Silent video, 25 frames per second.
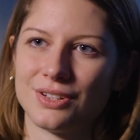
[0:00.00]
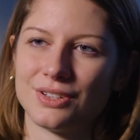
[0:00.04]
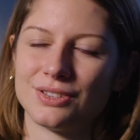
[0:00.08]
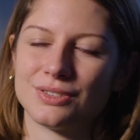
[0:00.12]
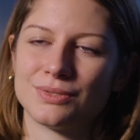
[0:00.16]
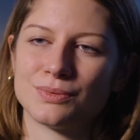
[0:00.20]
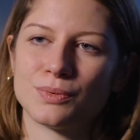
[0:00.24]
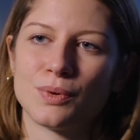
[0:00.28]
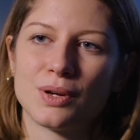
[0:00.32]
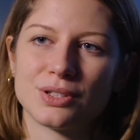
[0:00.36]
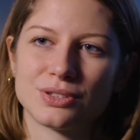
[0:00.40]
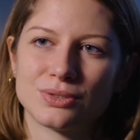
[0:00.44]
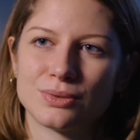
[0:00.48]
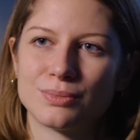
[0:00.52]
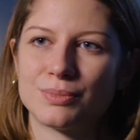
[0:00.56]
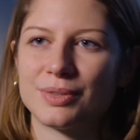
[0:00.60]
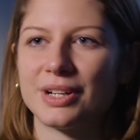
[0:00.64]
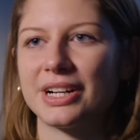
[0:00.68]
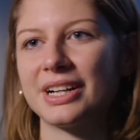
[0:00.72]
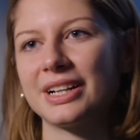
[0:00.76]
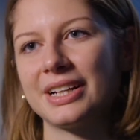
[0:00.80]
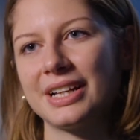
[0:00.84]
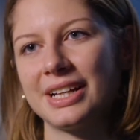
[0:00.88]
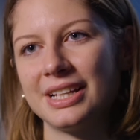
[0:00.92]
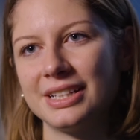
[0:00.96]
on what to
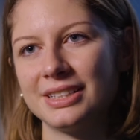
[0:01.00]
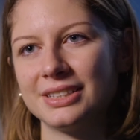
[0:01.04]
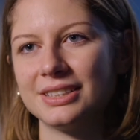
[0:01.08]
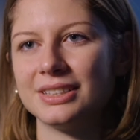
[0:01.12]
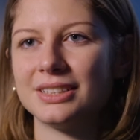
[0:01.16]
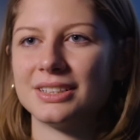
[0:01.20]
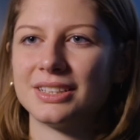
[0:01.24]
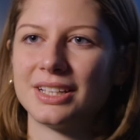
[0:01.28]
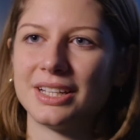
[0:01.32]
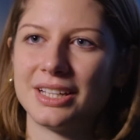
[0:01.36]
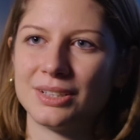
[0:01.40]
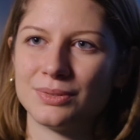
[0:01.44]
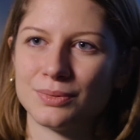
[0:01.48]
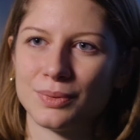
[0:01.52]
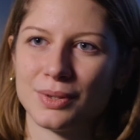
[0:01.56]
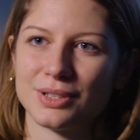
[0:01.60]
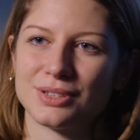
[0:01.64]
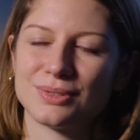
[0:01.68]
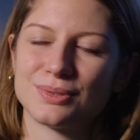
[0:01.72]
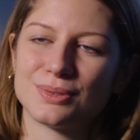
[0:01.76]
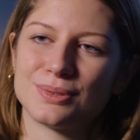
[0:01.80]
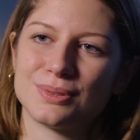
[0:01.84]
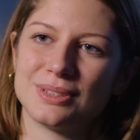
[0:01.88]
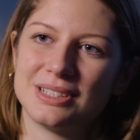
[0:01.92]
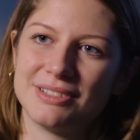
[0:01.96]
bring in and
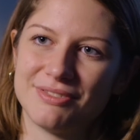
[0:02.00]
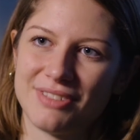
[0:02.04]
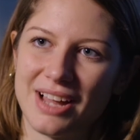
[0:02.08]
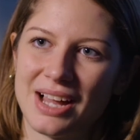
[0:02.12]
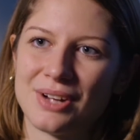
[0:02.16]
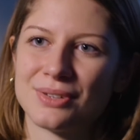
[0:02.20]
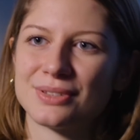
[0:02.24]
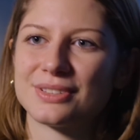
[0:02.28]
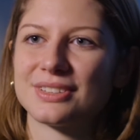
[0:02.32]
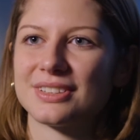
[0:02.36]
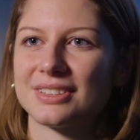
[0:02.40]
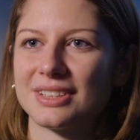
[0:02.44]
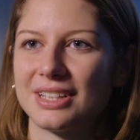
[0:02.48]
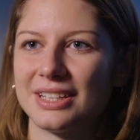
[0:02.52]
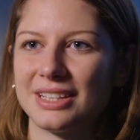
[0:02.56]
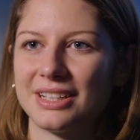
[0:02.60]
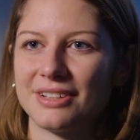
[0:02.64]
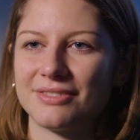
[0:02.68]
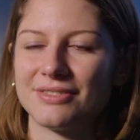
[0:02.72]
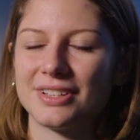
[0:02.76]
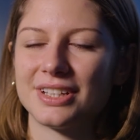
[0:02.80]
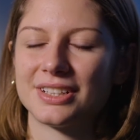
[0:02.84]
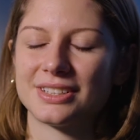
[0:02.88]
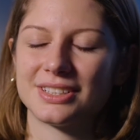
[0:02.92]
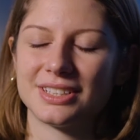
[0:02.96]
what to leave out. And I
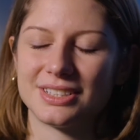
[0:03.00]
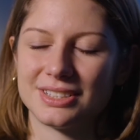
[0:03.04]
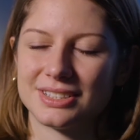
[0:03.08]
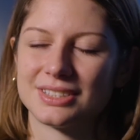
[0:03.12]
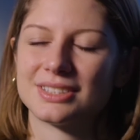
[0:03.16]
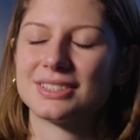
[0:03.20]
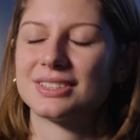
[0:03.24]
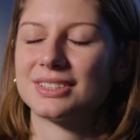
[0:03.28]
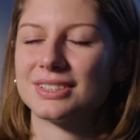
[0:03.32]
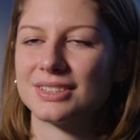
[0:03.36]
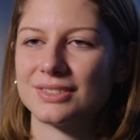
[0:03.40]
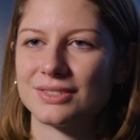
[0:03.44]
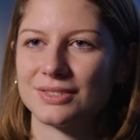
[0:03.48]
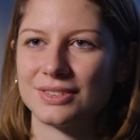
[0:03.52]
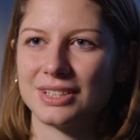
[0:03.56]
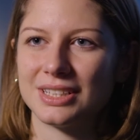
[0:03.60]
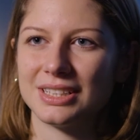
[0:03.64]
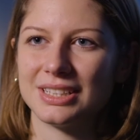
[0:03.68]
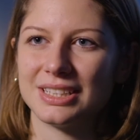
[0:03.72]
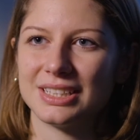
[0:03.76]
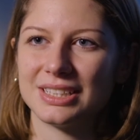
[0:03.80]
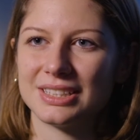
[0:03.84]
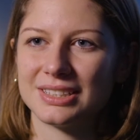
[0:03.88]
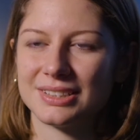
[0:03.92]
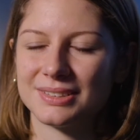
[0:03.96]
think this
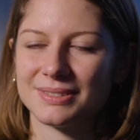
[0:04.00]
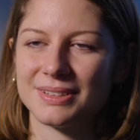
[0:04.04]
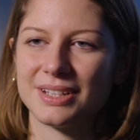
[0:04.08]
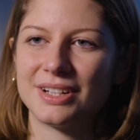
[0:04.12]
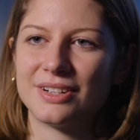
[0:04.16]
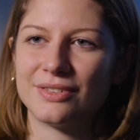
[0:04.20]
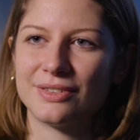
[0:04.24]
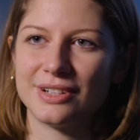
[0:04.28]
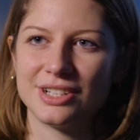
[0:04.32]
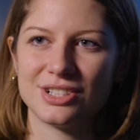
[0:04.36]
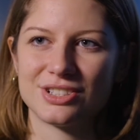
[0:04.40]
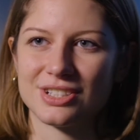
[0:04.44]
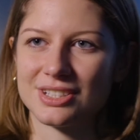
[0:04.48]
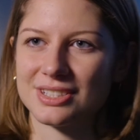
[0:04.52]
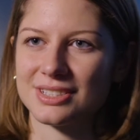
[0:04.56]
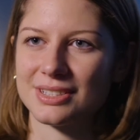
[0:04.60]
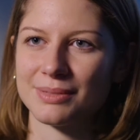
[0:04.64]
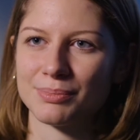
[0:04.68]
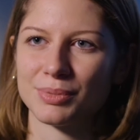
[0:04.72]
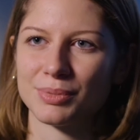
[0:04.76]
really enriches the